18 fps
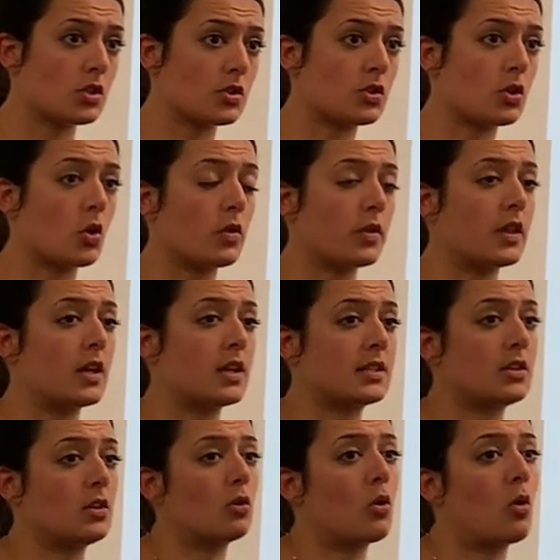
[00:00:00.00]
So
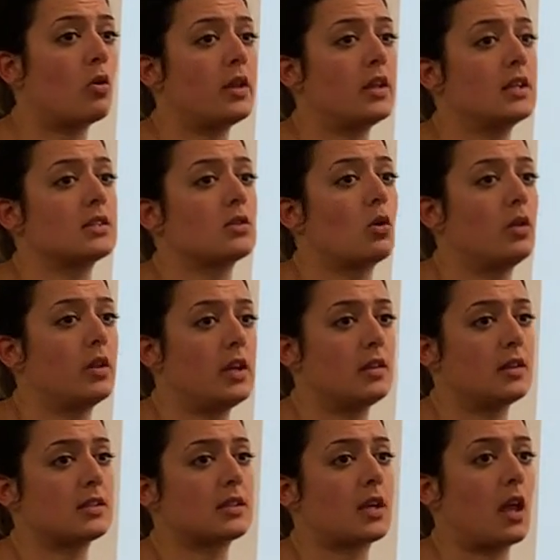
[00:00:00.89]
the acetylcholine is
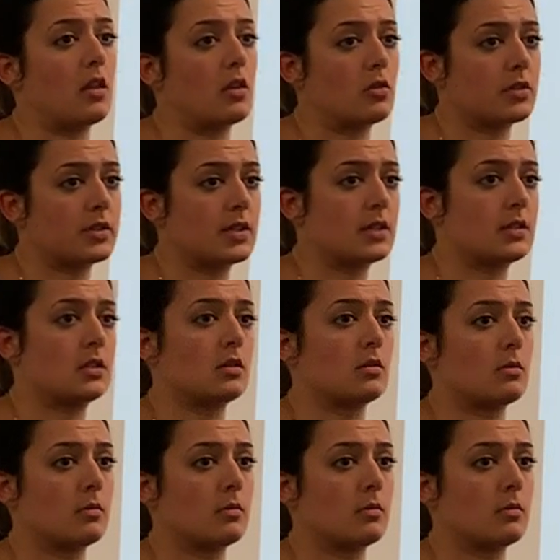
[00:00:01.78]
only in the skeletal system?